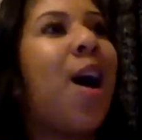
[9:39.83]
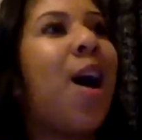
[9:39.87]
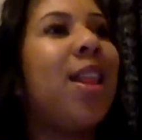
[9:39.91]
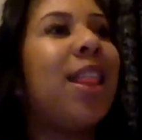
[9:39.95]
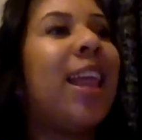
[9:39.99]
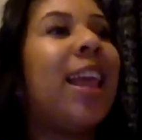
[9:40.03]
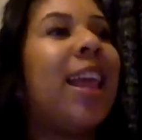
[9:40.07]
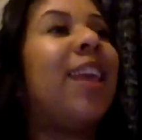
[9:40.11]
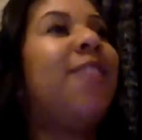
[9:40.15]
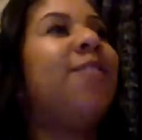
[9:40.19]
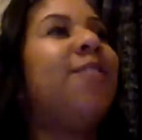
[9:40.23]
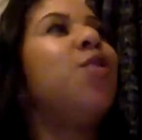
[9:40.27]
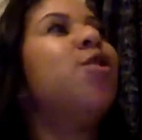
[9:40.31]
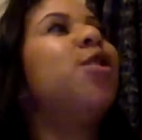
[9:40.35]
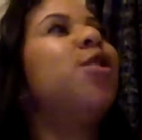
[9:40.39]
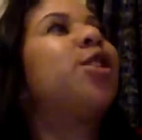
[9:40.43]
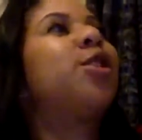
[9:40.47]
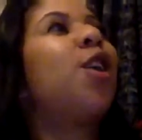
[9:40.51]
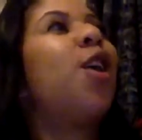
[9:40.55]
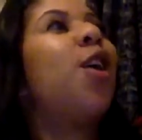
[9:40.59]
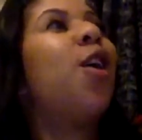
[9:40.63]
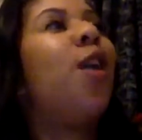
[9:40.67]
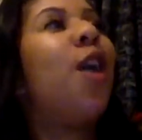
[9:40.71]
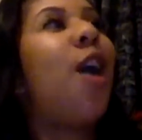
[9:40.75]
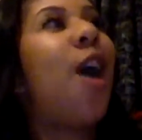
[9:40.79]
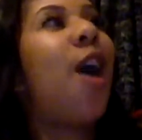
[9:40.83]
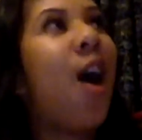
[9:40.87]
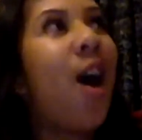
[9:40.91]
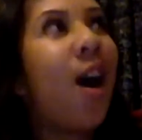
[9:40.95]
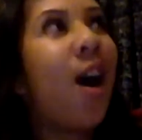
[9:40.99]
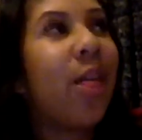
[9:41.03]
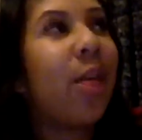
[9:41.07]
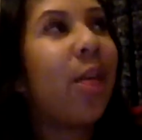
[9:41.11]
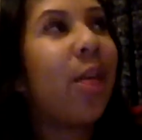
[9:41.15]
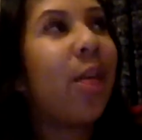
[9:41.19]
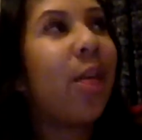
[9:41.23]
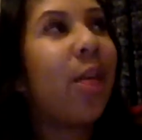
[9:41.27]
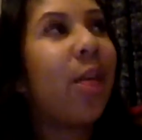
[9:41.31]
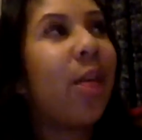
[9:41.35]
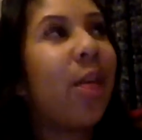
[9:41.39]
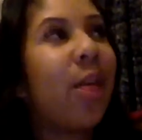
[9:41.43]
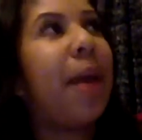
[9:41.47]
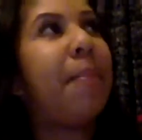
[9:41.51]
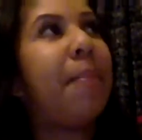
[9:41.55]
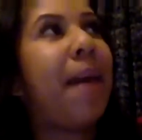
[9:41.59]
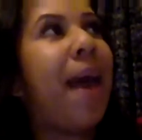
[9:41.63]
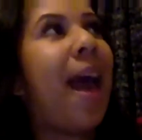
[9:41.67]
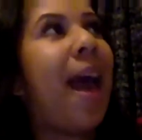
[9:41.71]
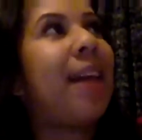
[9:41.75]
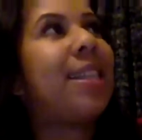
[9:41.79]
like if you scroll all the
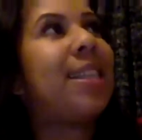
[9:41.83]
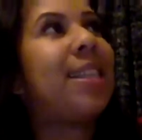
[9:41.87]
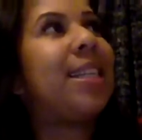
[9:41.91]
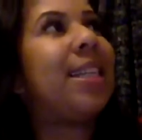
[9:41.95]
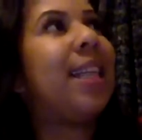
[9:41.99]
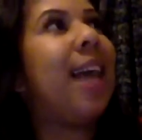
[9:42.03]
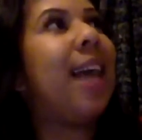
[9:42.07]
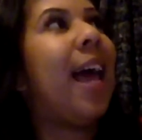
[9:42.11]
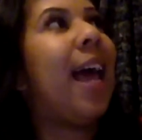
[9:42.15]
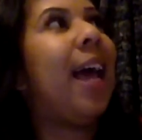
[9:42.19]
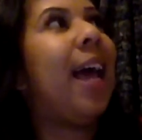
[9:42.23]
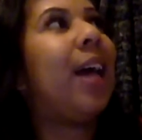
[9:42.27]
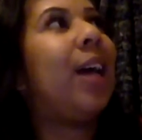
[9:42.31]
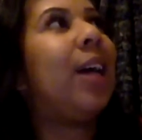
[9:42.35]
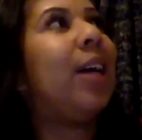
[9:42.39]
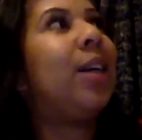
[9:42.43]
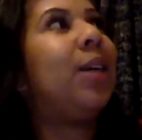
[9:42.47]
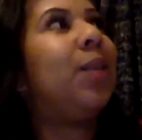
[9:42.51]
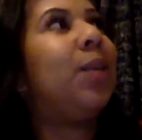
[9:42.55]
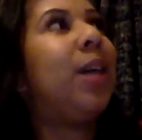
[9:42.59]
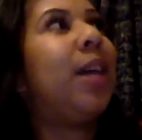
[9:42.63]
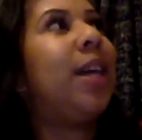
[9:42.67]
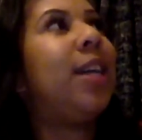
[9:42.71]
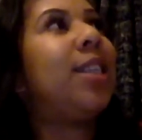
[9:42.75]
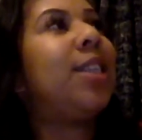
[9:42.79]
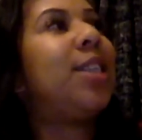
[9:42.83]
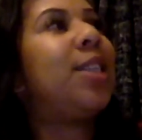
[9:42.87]
way back to like what,